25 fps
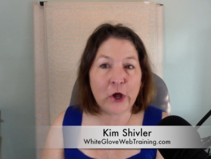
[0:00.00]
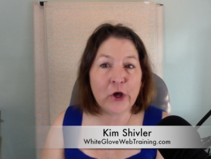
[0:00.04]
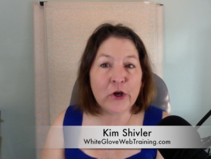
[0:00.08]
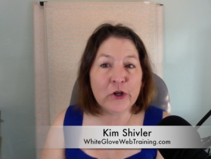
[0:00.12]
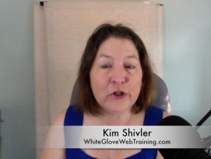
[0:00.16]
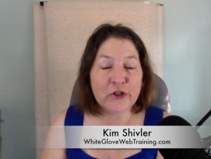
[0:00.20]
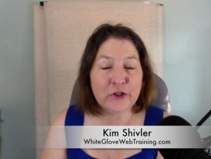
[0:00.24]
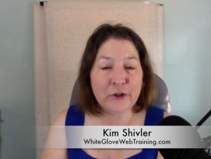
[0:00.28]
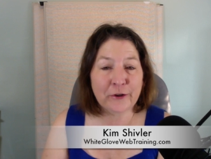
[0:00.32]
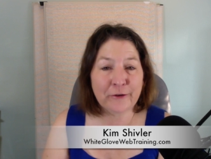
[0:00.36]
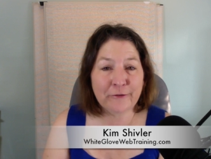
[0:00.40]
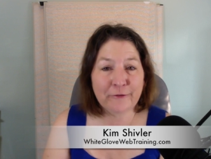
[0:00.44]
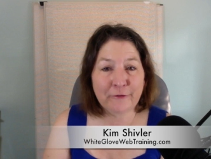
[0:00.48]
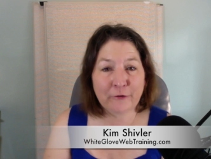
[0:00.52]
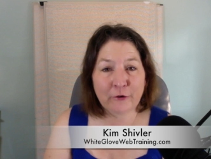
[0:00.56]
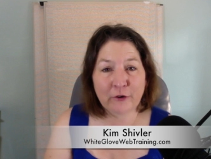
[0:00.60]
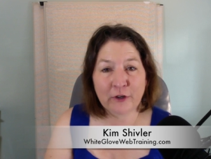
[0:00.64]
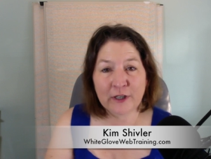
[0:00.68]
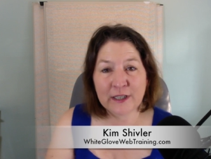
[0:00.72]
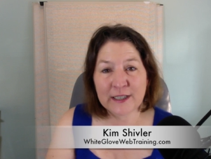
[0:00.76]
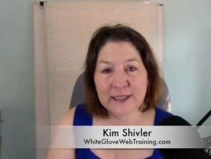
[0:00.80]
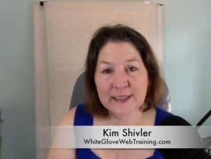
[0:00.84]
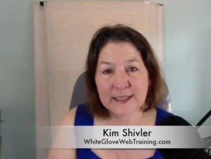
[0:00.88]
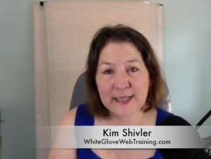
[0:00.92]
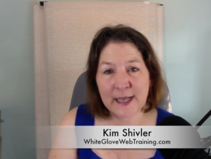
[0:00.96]
So for
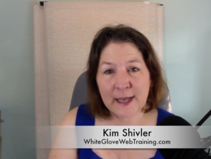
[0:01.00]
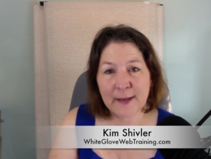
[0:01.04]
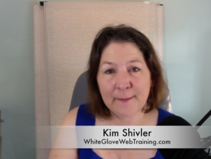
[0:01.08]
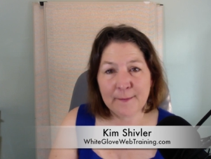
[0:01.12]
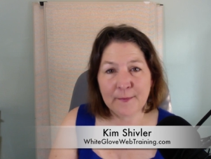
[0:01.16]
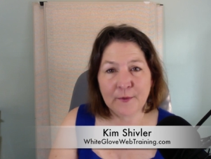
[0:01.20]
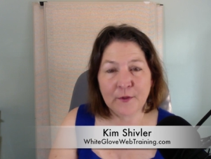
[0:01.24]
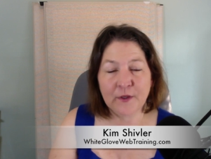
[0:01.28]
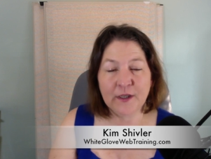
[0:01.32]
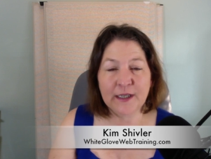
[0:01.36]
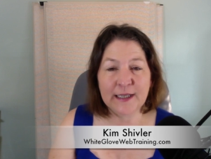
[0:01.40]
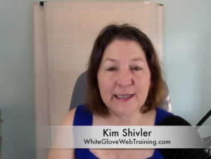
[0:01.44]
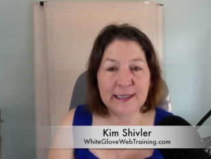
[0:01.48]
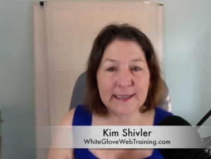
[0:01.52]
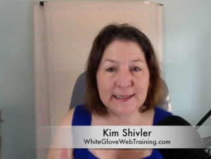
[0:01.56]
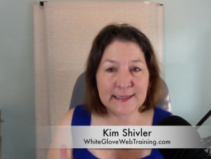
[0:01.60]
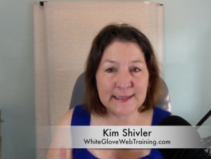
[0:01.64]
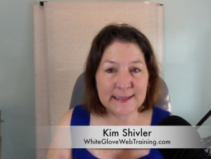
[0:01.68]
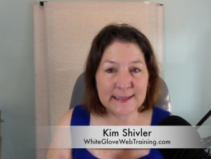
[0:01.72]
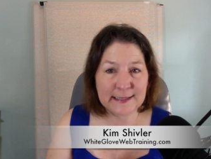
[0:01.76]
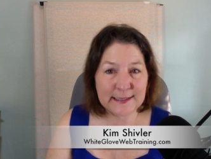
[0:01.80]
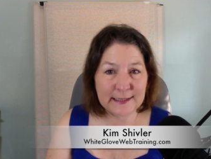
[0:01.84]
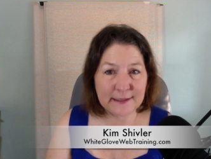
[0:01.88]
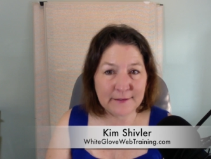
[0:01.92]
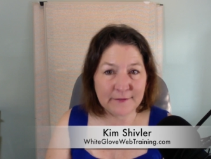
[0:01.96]
example, in
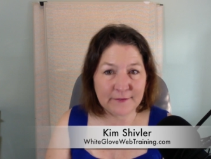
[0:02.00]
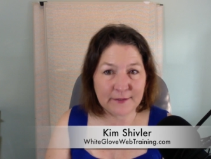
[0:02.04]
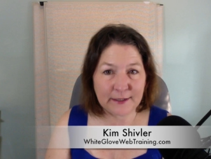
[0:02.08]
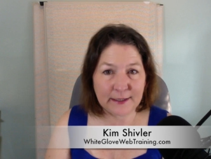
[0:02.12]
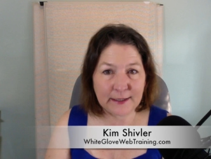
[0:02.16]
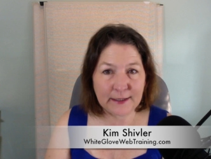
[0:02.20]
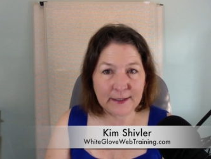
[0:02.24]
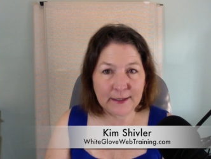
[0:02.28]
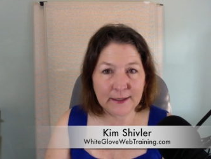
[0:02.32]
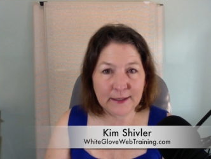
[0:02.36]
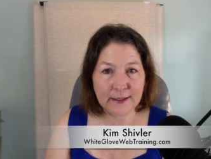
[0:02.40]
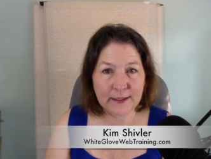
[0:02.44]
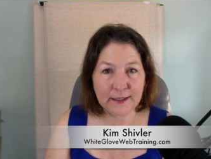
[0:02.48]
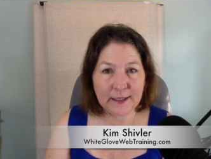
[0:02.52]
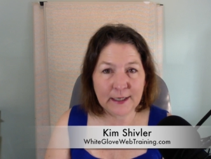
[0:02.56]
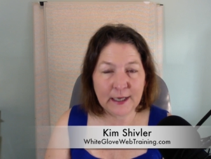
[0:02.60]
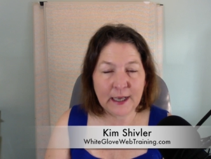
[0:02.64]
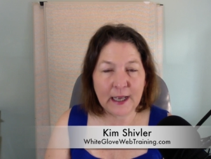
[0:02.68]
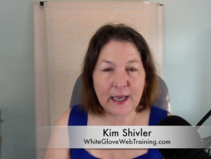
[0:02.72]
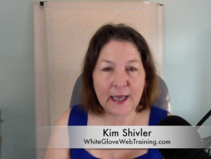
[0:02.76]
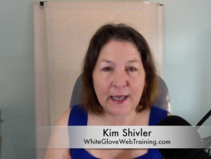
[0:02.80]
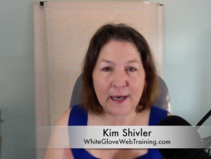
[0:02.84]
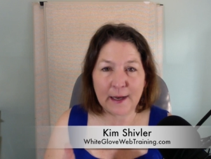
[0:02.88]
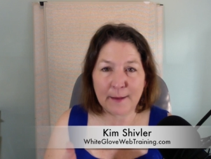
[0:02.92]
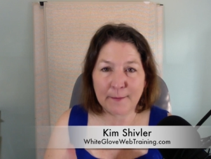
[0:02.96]
Divi,
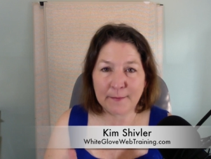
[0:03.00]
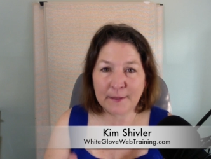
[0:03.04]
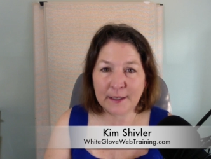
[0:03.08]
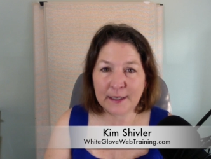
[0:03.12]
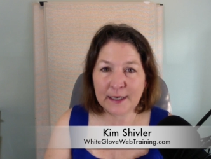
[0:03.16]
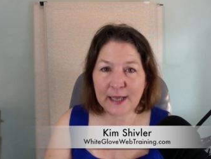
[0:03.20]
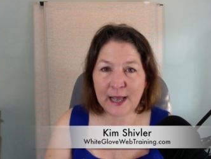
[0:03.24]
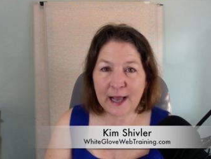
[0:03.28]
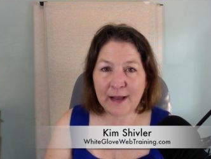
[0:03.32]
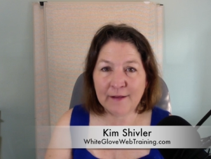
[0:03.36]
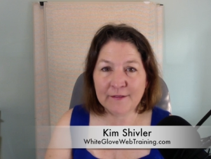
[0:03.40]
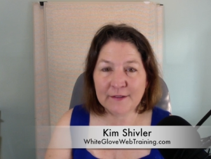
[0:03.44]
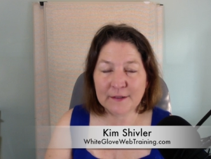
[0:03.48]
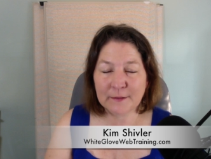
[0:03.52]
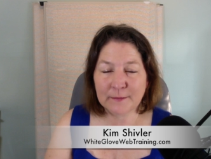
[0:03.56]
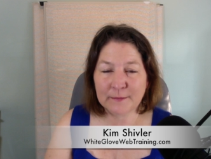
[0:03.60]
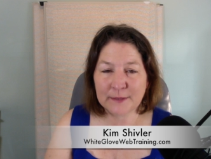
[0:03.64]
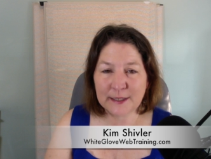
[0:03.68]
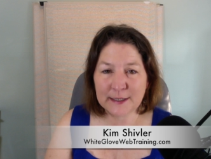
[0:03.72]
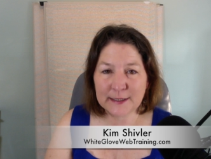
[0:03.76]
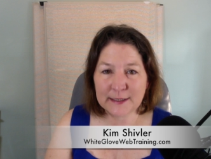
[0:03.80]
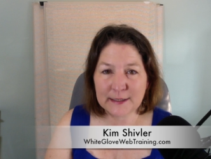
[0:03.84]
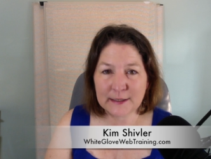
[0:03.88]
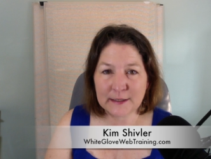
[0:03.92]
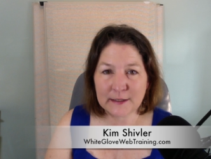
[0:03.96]
and I'm going to have some
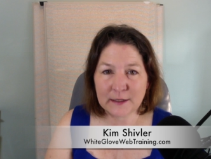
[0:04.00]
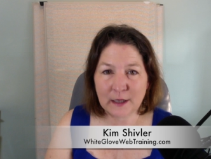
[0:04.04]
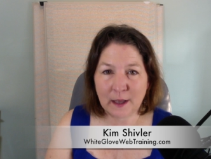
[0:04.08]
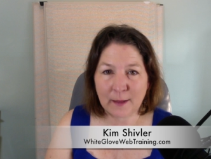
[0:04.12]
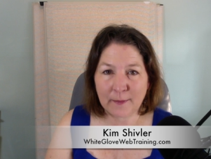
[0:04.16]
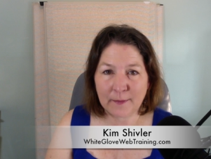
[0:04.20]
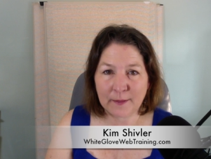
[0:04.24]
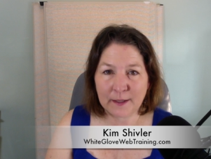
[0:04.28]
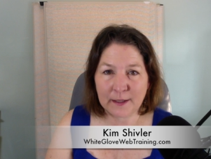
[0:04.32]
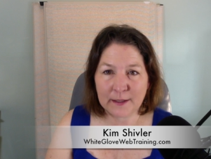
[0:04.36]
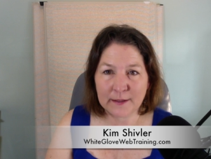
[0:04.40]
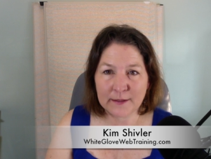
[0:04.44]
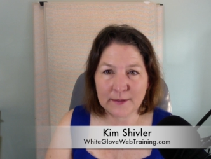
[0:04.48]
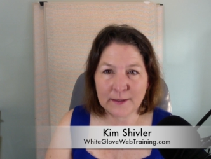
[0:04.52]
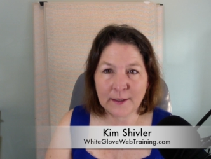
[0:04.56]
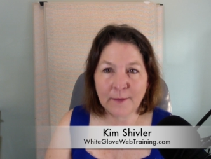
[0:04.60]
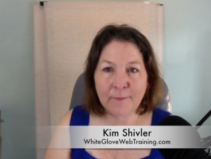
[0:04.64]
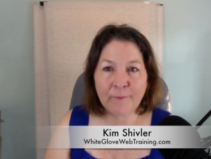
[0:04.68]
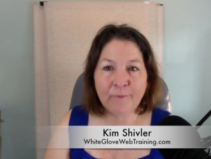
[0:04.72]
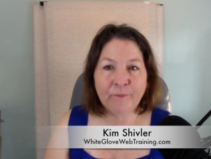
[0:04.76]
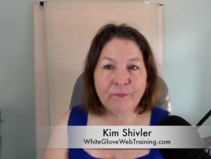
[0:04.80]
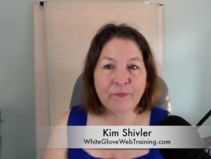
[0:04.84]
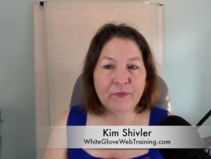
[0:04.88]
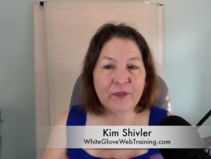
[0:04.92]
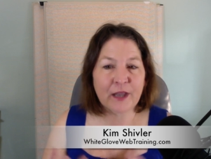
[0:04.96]
lessons on this,
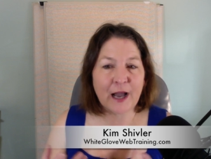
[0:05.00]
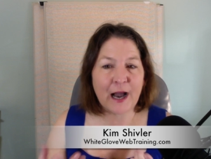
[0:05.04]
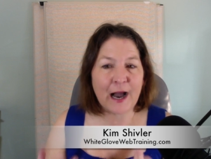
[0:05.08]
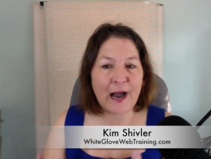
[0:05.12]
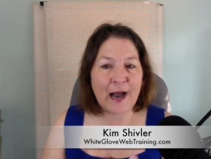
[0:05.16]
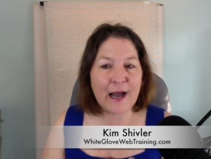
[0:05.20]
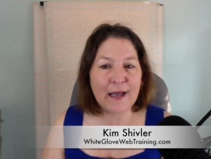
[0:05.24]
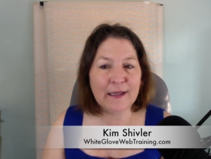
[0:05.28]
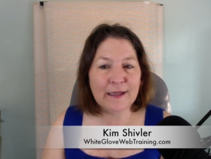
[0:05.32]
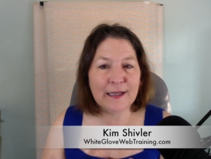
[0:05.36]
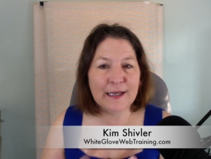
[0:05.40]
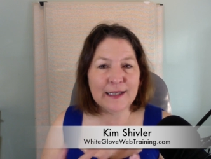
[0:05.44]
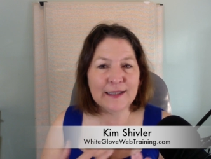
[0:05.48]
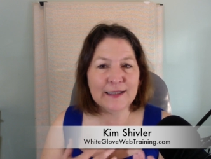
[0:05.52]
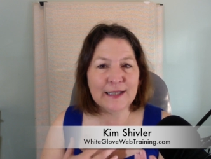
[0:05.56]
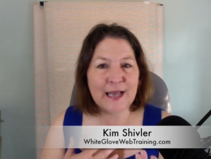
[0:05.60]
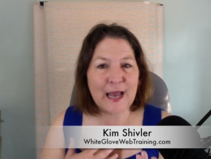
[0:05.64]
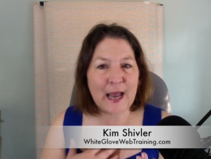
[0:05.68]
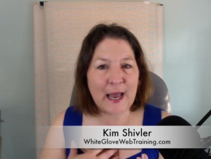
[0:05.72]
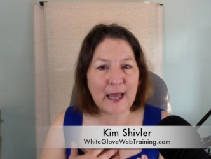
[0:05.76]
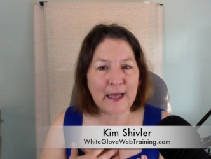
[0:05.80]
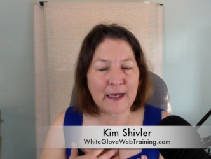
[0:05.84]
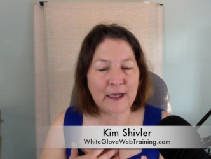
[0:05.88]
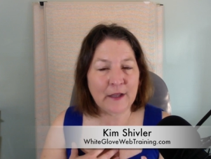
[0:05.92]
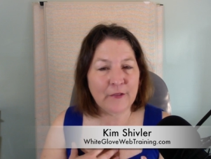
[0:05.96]
I like to
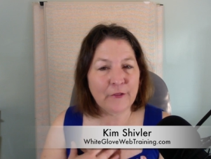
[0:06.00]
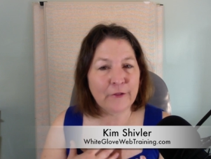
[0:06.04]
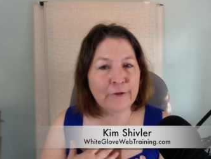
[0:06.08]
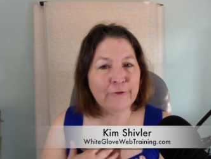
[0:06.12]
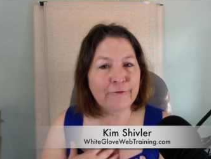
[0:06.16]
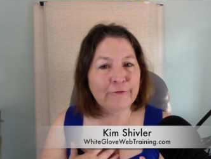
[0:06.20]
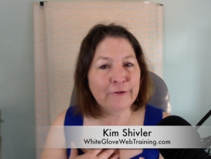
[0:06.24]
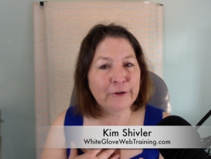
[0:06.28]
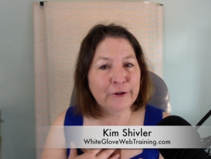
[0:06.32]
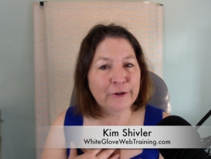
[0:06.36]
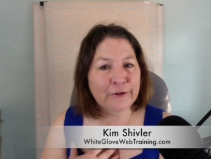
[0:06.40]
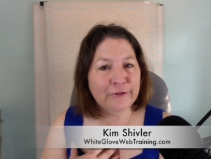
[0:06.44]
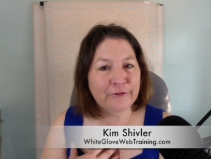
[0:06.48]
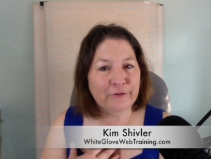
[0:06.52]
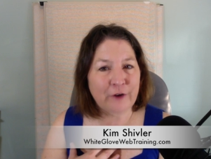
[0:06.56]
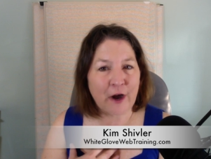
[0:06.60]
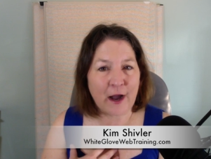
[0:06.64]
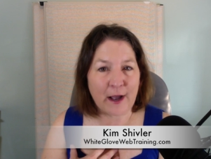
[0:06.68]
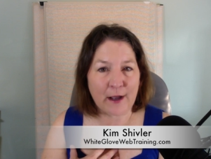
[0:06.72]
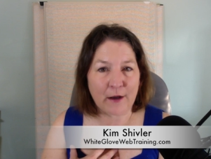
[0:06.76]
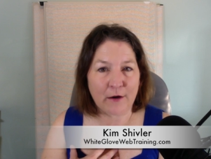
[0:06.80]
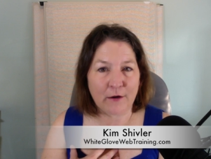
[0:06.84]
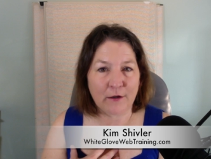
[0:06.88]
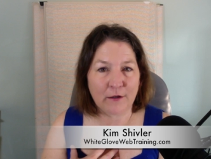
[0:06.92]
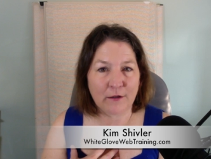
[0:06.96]
edit the footer
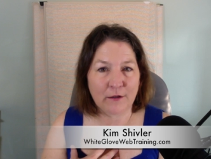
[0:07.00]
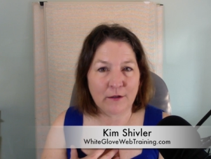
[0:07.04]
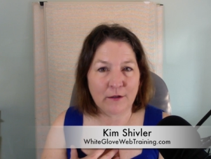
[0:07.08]
file.